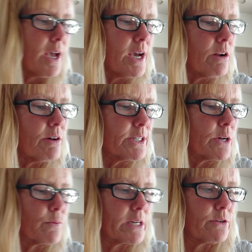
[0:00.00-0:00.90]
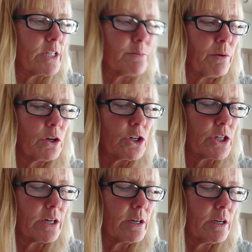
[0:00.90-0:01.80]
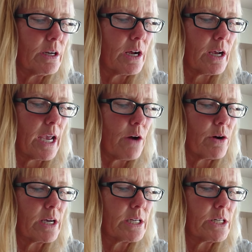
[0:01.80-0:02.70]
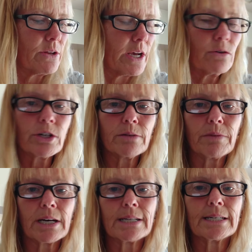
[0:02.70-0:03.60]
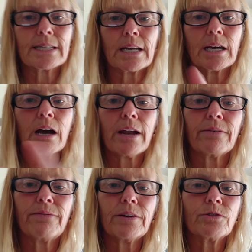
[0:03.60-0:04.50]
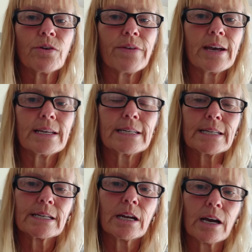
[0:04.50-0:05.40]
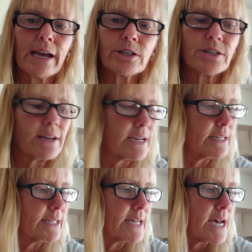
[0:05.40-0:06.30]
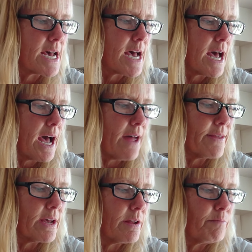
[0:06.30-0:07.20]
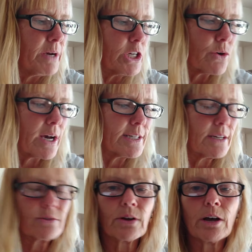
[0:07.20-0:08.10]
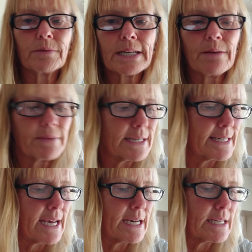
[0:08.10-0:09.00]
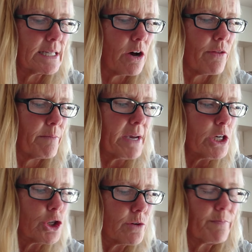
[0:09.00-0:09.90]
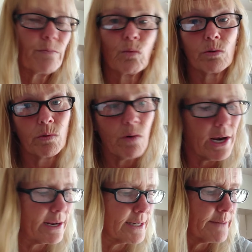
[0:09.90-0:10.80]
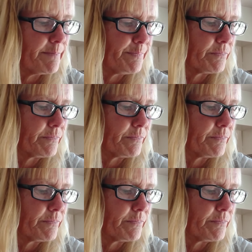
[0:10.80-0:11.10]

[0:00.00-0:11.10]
It also reduces pollution carried to the ocean because it's going to kind of filter things and it's going to catch things. And then beach grass also helps keep the sand on the beach where we want it.